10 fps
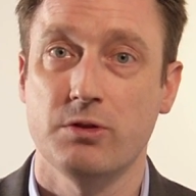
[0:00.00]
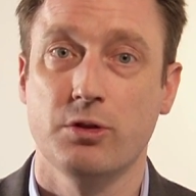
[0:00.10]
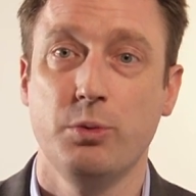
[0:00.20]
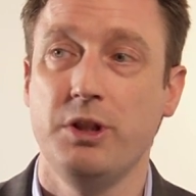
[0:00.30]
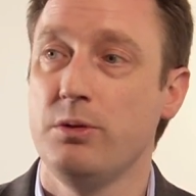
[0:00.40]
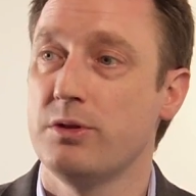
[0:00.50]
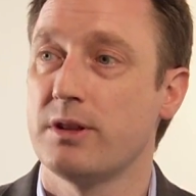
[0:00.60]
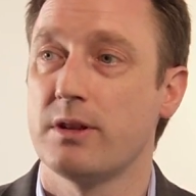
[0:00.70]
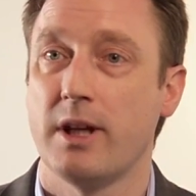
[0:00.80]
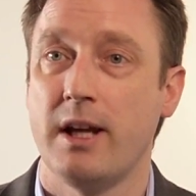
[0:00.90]
So we use
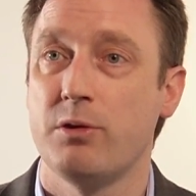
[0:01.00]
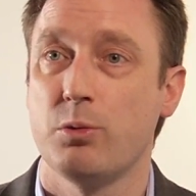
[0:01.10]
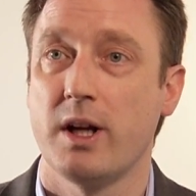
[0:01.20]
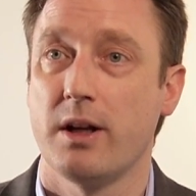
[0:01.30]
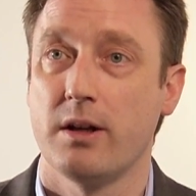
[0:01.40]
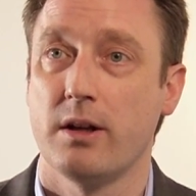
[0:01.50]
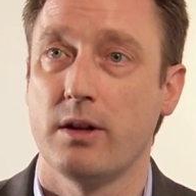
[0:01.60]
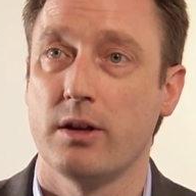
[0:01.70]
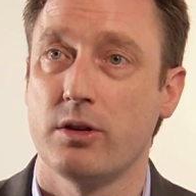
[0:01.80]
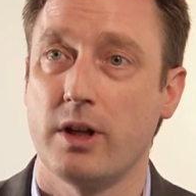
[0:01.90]
it
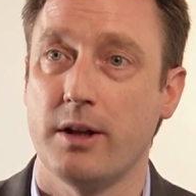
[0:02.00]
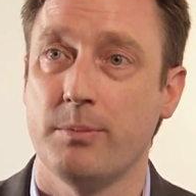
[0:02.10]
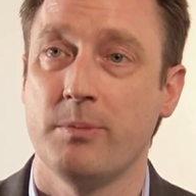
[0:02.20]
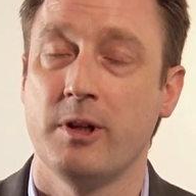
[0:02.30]
everywhere today.